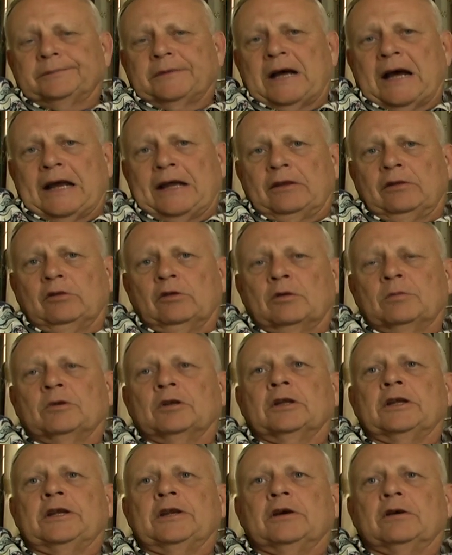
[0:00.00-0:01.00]
Hyatt
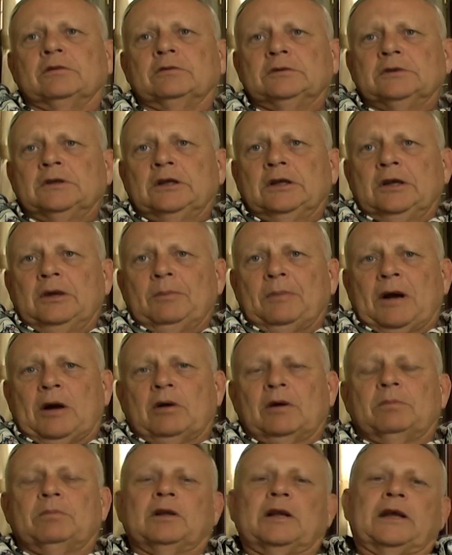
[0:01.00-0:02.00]
Thermalito
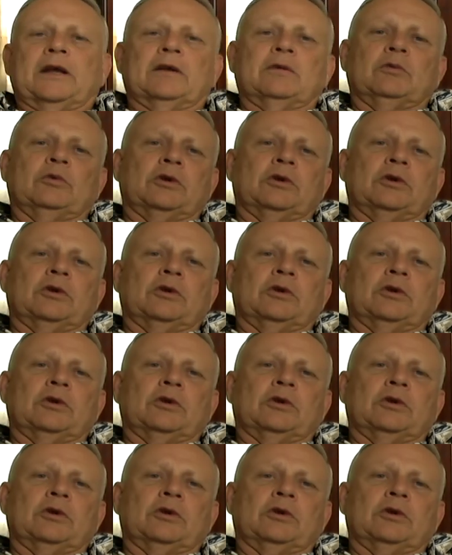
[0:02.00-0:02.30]
power plant,